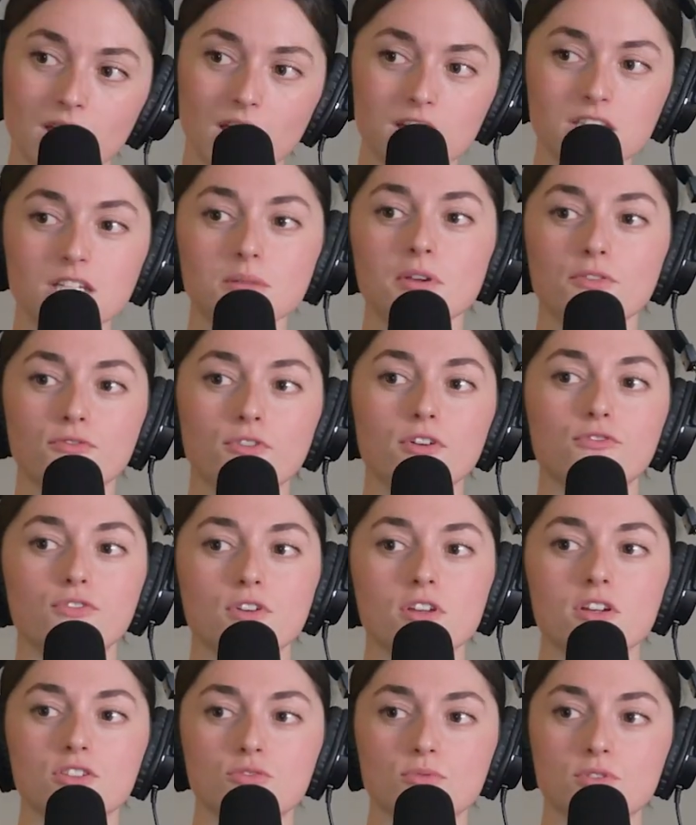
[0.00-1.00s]
It's going to be fun for
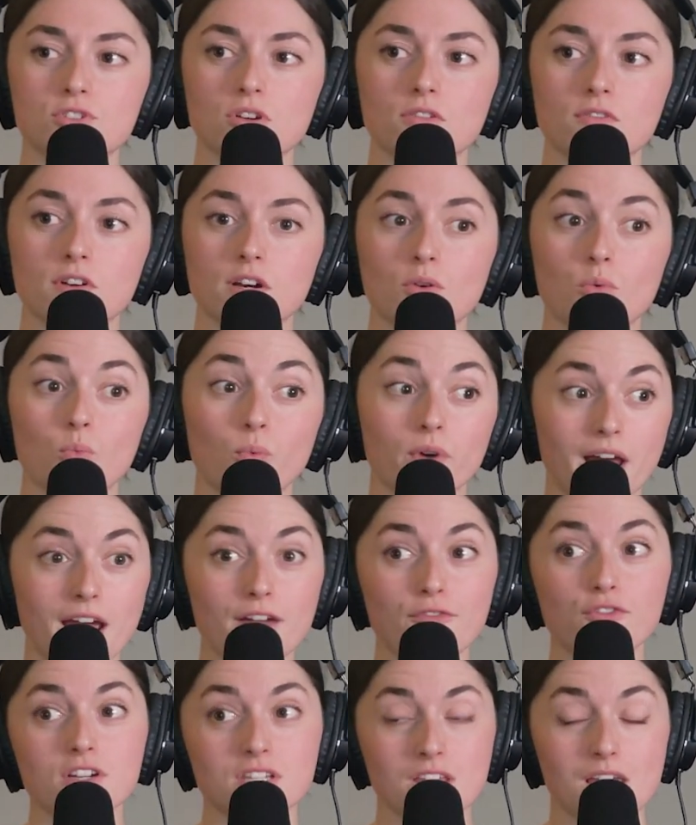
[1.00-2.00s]
you to switch over. When I
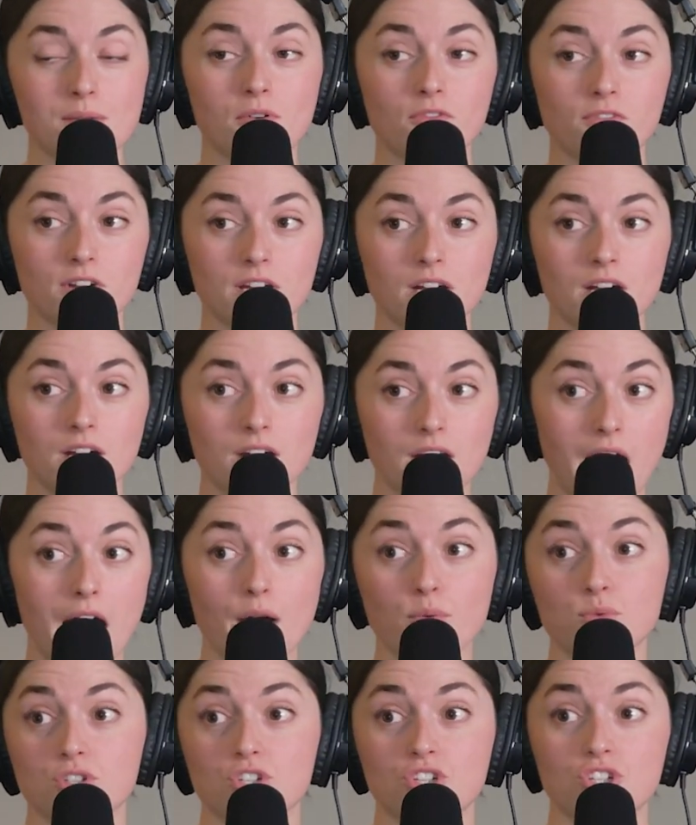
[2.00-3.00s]
first came over here, I
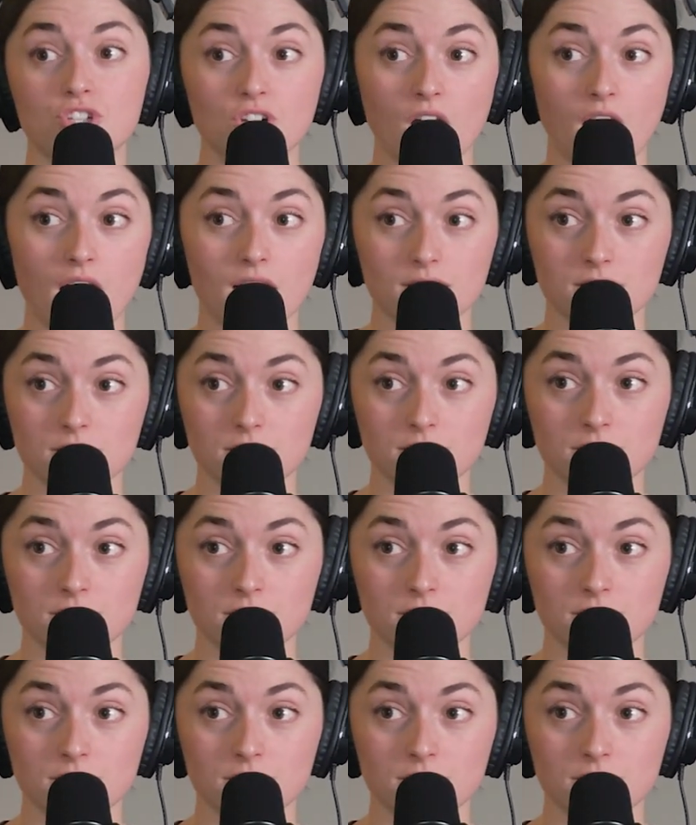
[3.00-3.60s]
was shocked.